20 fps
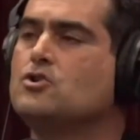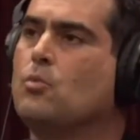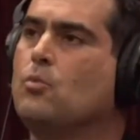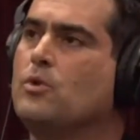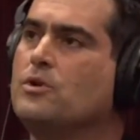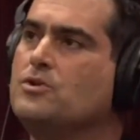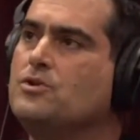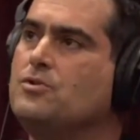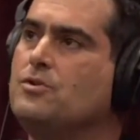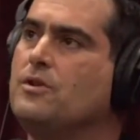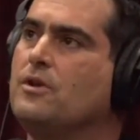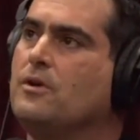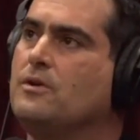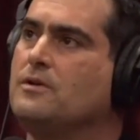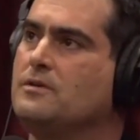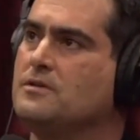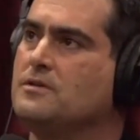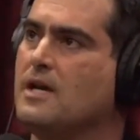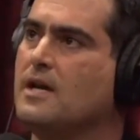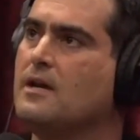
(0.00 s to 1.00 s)
So wouldn't you
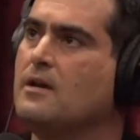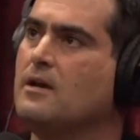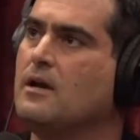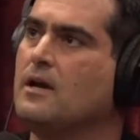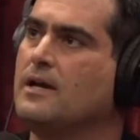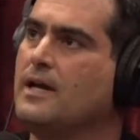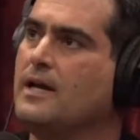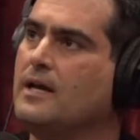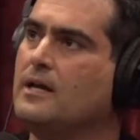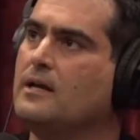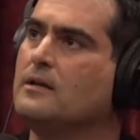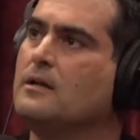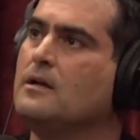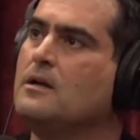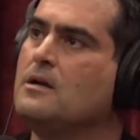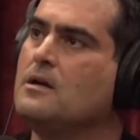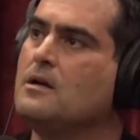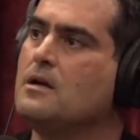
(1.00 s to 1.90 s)
then say again